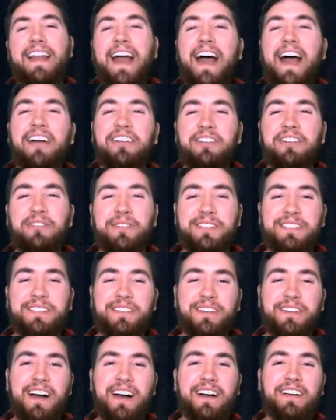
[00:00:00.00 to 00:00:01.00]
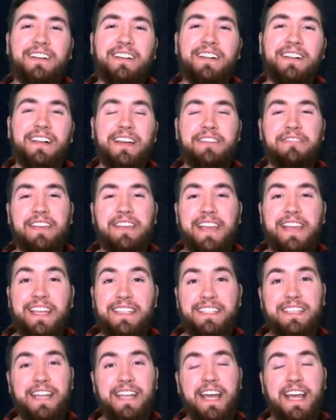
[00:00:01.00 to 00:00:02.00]
Howdy, Crystal Conclave.
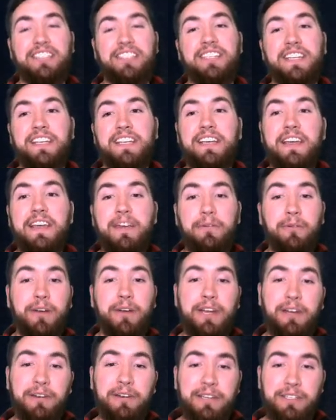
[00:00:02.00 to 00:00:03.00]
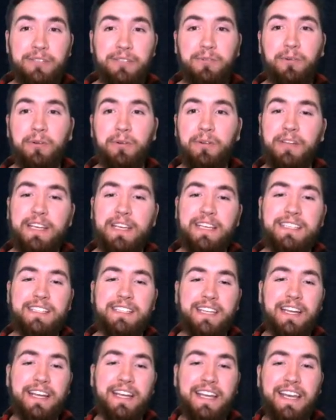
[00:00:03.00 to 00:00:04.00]
It's Neshi. We're here in Duel Links.
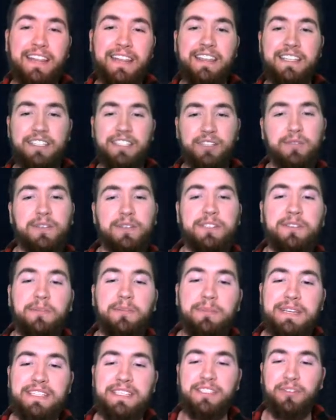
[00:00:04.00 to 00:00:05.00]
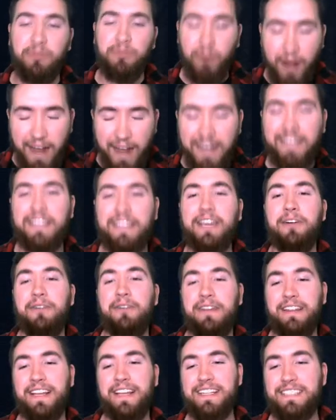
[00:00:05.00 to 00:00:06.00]
Gonna get this Crystal Beast grind
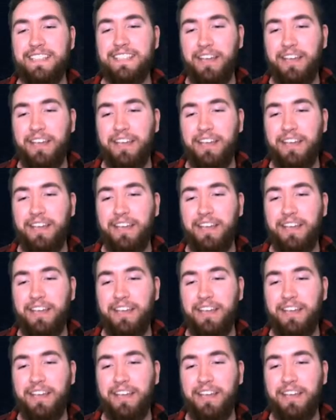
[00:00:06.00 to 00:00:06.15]
going. Let's